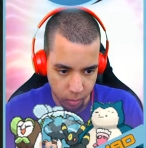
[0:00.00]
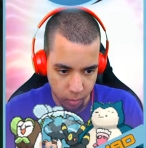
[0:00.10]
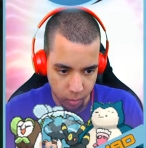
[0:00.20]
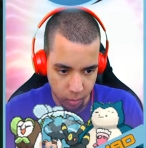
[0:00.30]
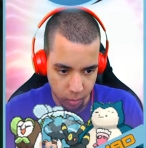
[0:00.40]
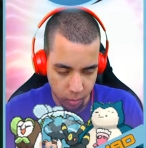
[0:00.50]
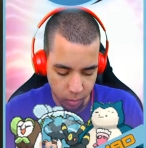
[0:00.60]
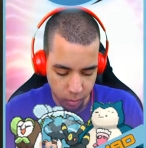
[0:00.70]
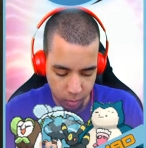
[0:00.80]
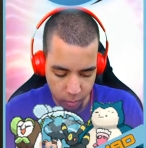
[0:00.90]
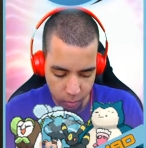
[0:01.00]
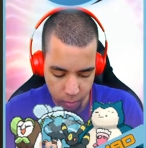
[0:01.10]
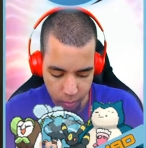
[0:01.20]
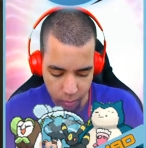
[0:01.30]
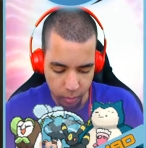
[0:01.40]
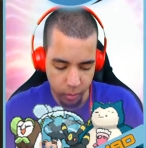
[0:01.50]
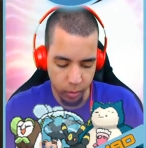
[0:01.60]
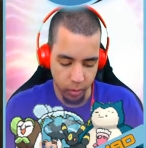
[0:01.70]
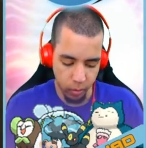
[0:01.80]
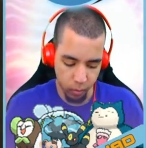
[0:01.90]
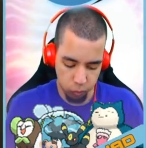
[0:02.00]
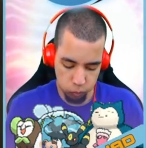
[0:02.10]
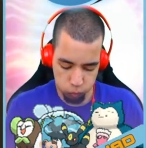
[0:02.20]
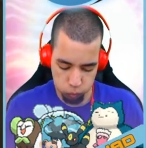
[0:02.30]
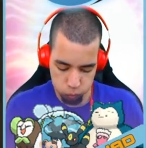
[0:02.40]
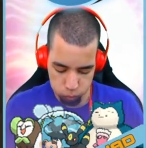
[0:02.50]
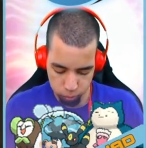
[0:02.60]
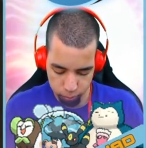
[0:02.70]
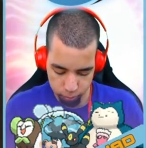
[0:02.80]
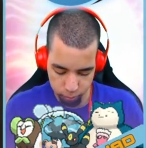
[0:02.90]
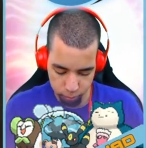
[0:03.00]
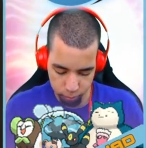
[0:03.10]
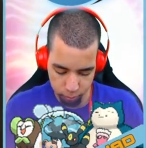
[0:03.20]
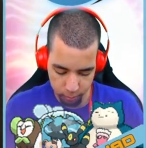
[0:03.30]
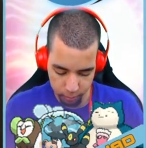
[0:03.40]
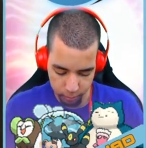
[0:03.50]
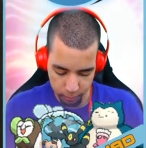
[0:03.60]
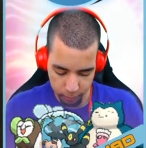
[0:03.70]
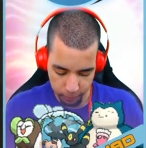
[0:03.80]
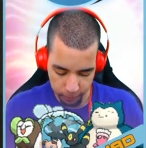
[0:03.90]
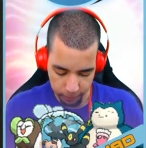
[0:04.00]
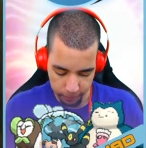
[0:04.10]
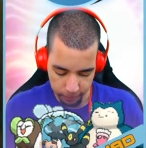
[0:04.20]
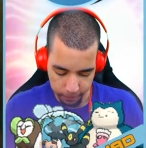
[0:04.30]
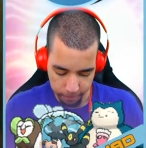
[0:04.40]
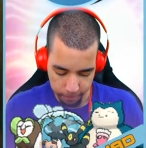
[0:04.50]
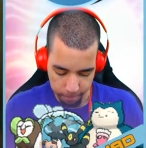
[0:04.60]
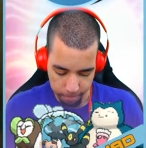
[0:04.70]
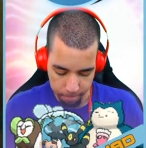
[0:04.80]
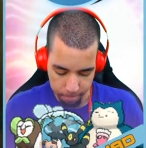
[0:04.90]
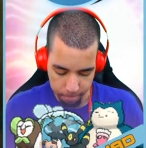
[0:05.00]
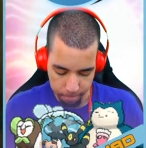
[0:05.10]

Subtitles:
Nobody speaks.